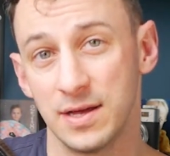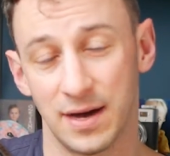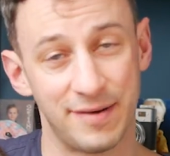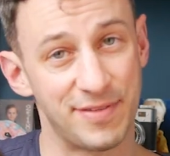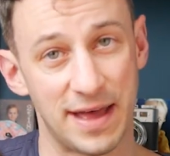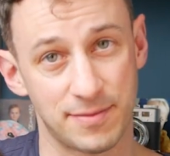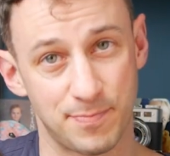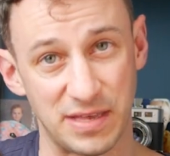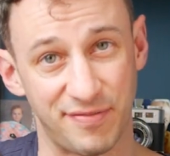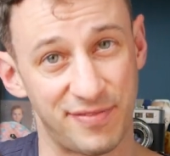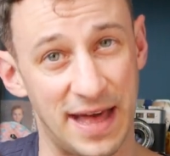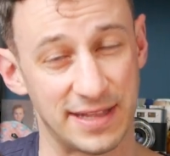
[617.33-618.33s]
of that B
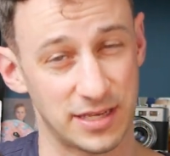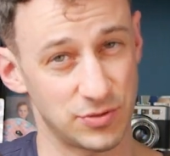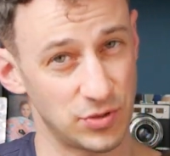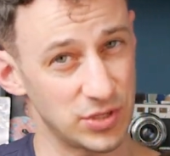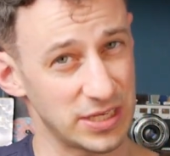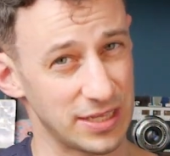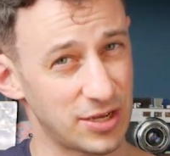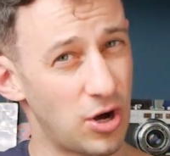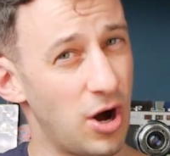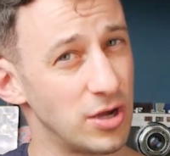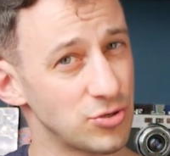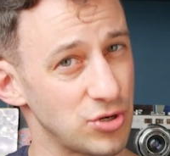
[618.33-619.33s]
flat because you're using the
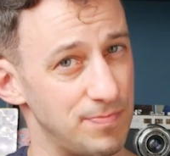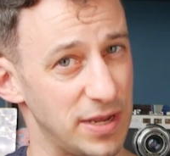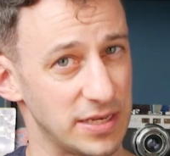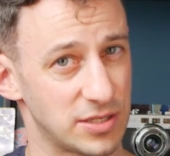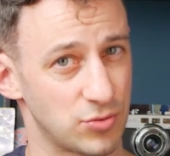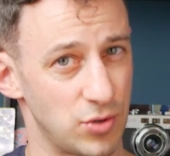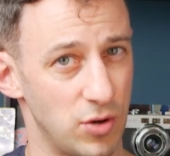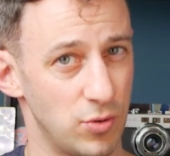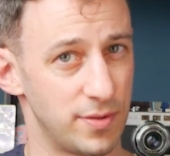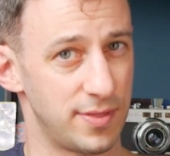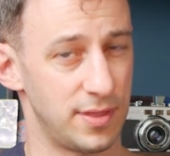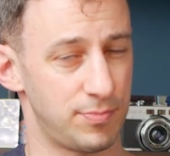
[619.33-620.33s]
contrabass row,
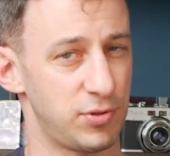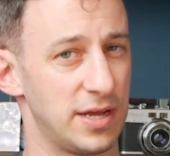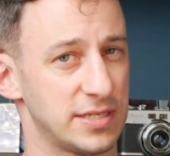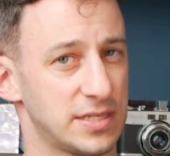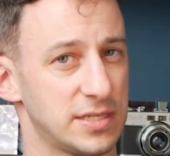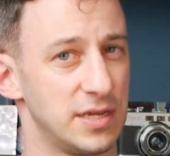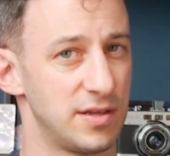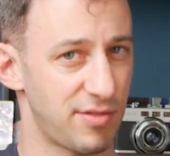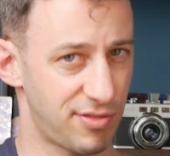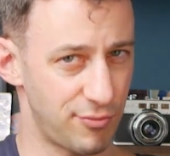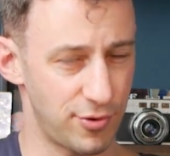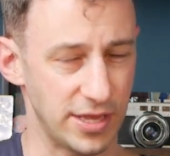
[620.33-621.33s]
the
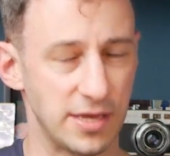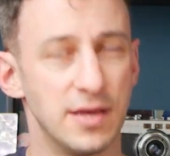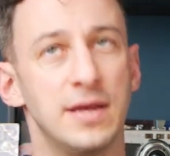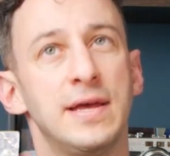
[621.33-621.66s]
+3.